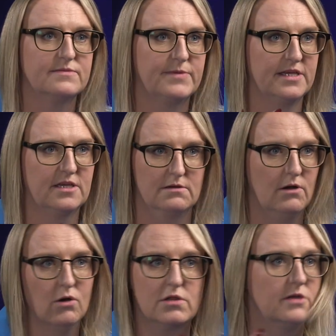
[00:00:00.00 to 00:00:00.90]
being
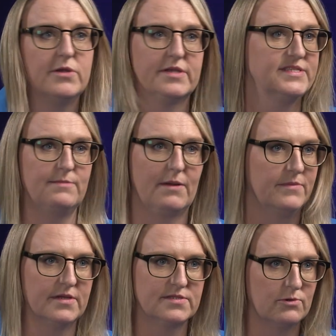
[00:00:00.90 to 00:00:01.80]
all community
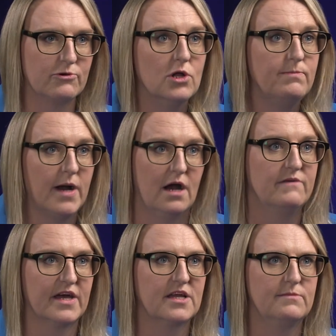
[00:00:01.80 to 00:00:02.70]
members. We're all part of that